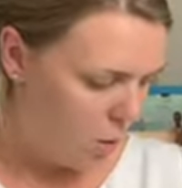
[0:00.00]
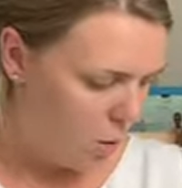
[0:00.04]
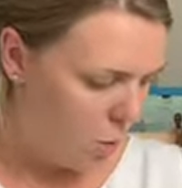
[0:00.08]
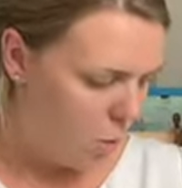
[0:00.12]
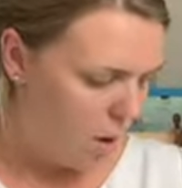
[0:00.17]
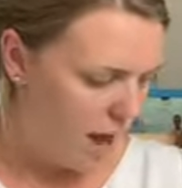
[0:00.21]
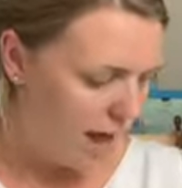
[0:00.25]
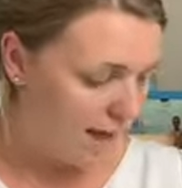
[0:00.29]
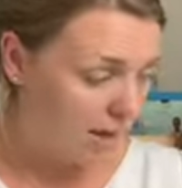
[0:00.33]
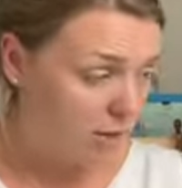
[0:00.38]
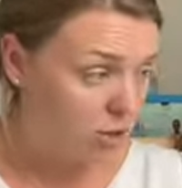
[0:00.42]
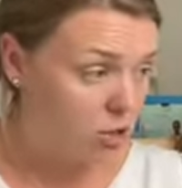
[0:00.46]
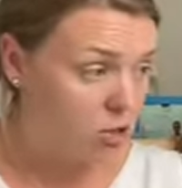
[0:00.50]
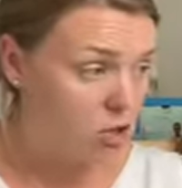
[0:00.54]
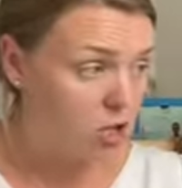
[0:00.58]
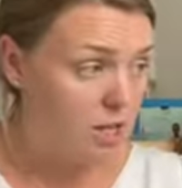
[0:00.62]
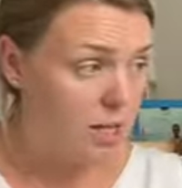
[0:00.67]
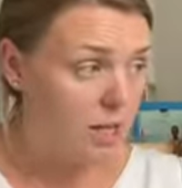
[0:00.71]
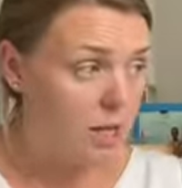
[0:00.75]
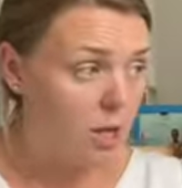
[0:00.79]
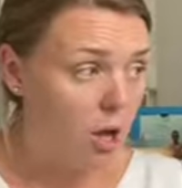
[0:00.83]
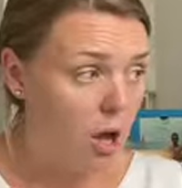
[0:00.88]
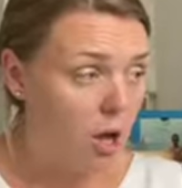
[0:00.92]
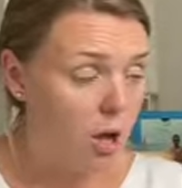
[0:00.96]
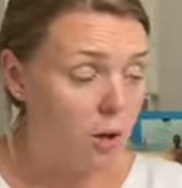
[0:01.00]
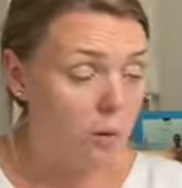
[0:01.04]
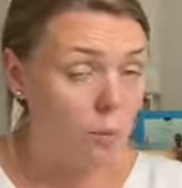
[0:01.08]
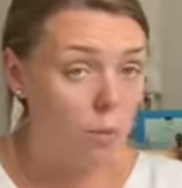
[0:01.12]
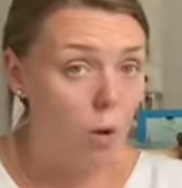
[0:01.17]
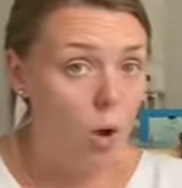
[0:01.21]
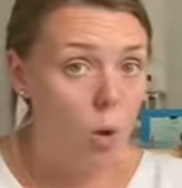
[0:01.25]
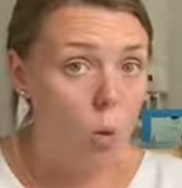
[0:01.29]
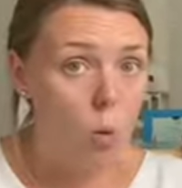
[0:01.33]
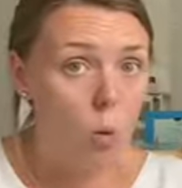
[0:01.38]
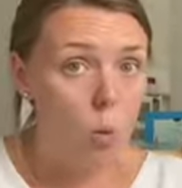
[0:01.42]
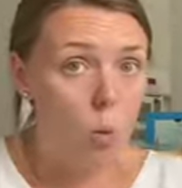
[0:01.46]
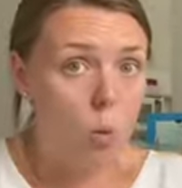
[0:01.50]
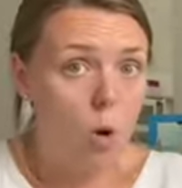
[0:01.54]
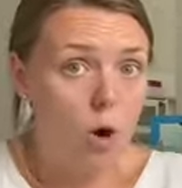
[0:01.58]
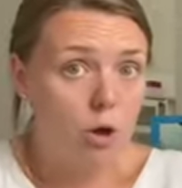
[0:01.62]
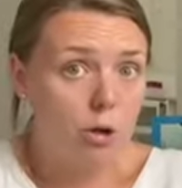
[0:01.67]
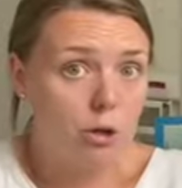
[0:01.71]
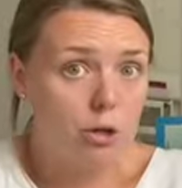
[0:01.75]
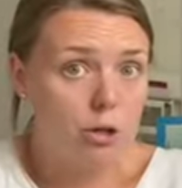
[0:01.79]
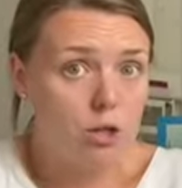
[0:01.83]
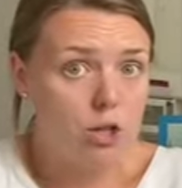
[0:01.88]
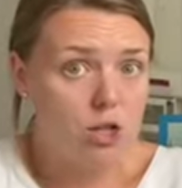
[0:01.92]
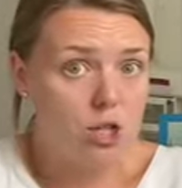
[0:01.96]
Where could she go?
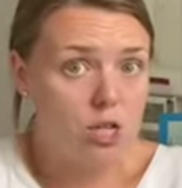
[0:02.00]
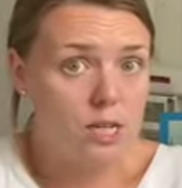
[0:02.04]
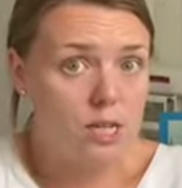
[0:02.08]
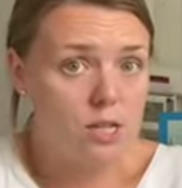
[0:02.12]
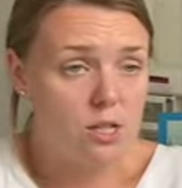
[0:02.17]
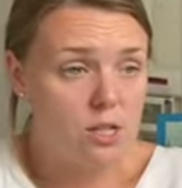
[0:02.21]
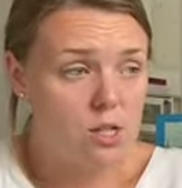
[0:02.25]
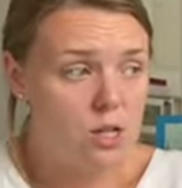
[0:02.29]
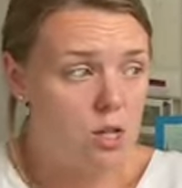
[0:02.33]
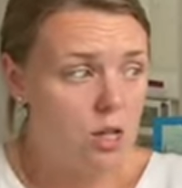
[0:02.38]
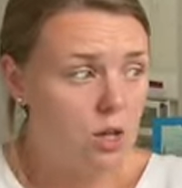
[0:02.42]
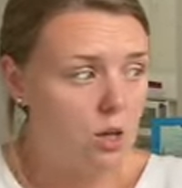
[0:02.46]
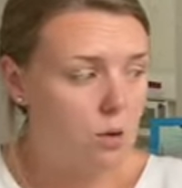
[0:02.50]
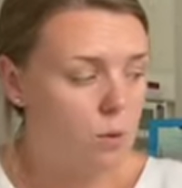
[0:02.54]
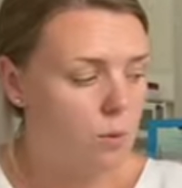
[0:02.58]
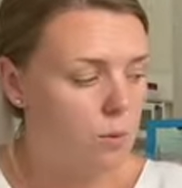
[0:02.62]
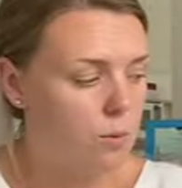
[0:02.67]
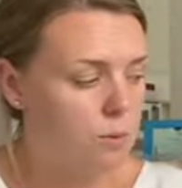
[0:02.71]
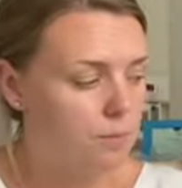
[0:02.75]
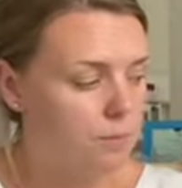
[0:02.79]
What could she do?